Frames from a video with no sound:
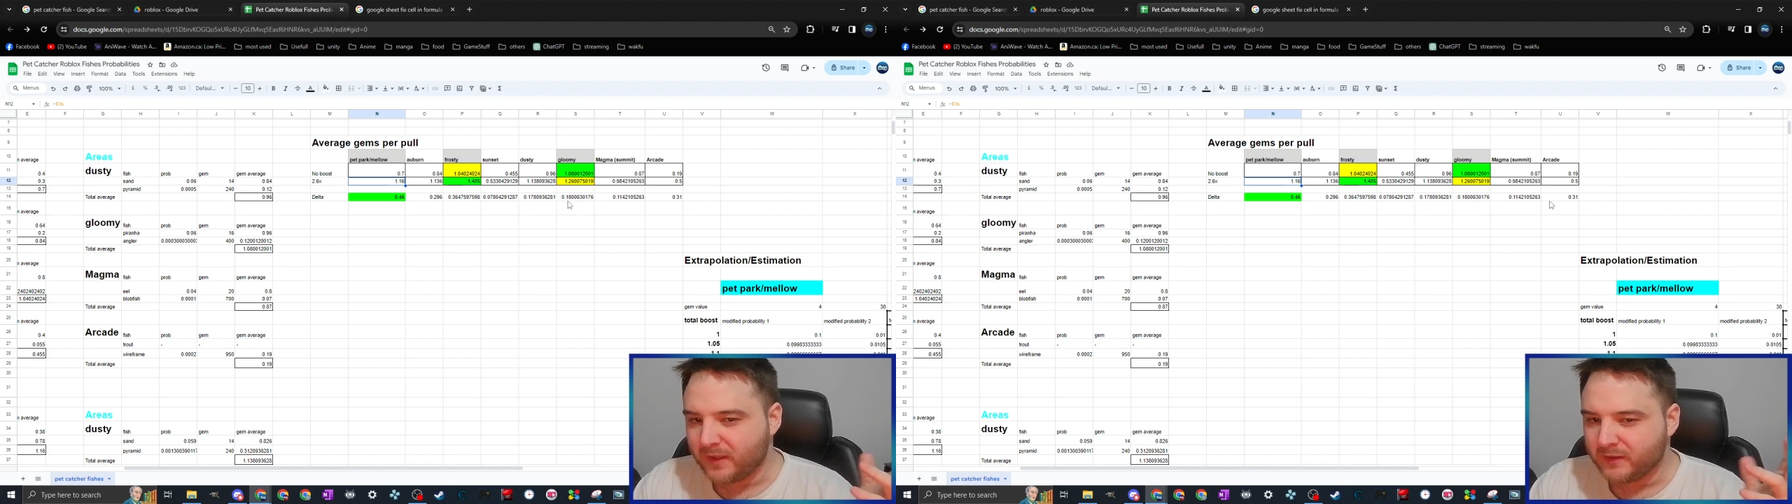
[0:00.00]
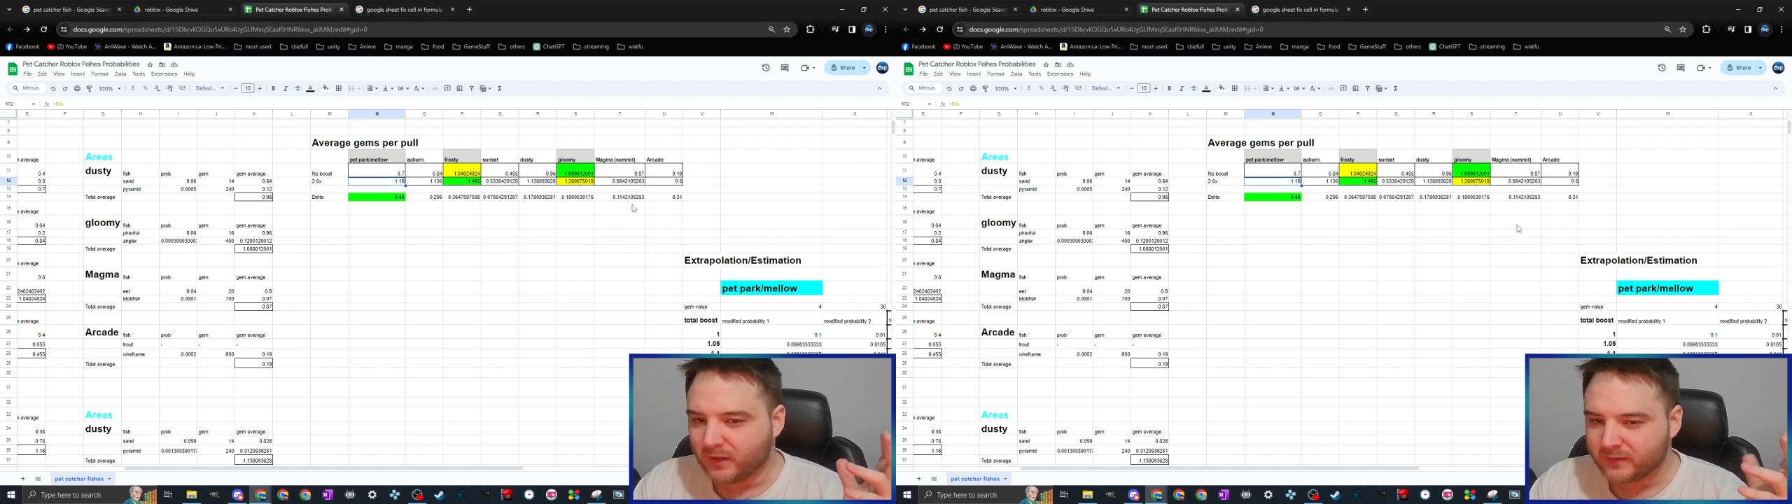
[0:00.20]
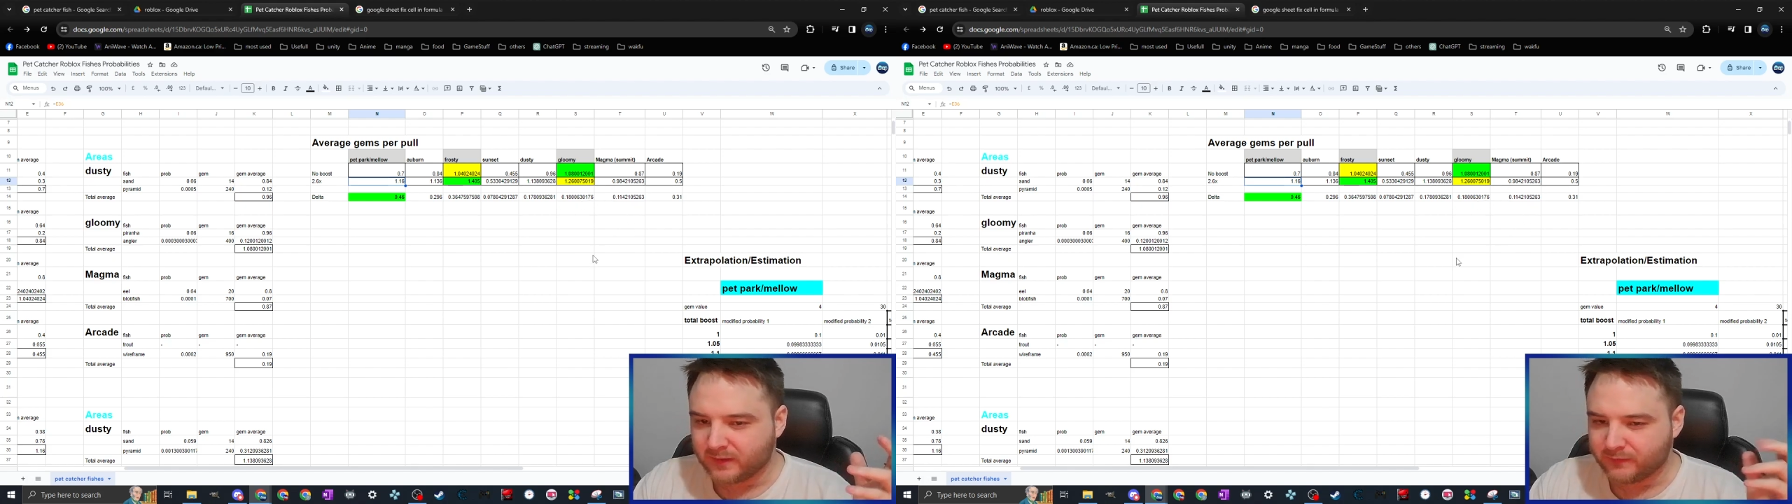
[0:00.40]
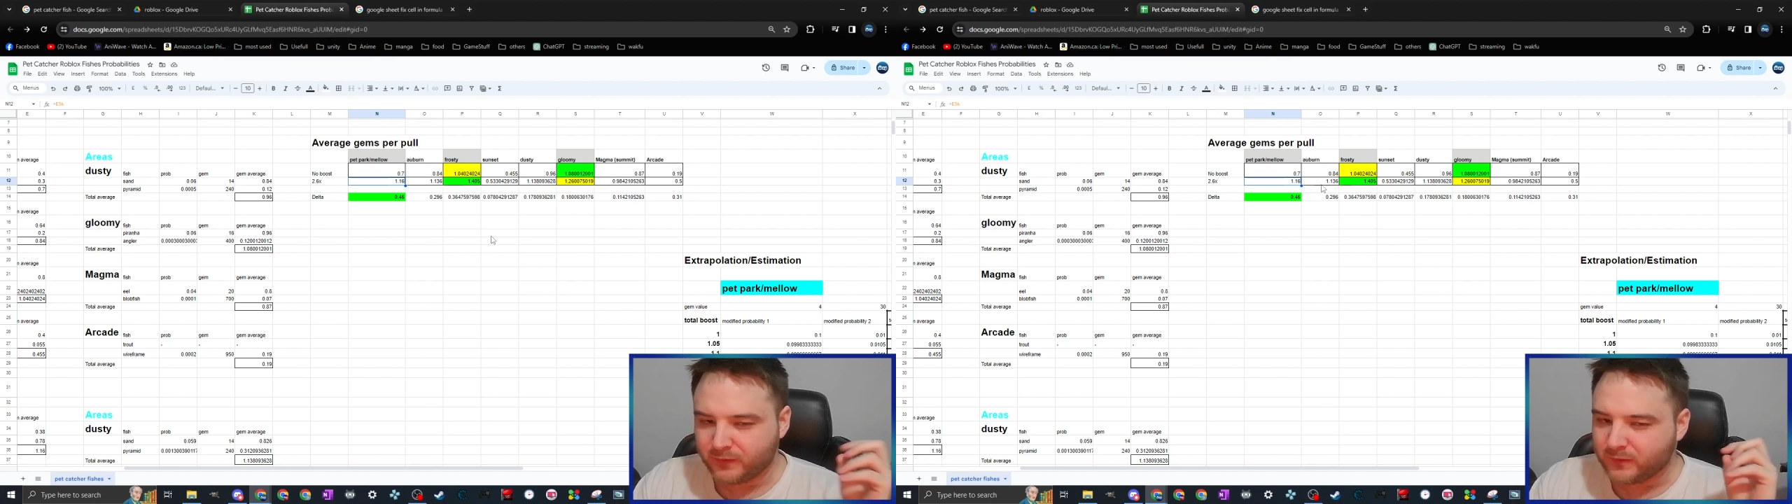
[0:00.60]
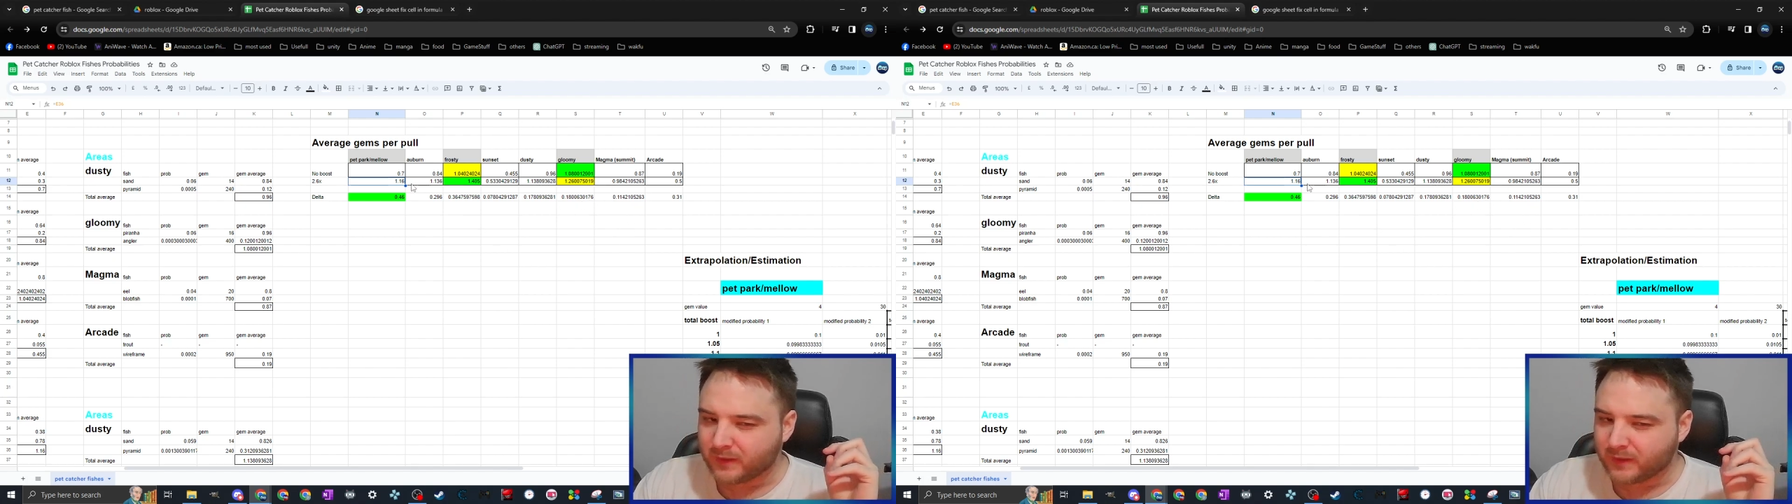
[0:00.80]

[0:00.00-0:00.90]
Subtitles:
not if you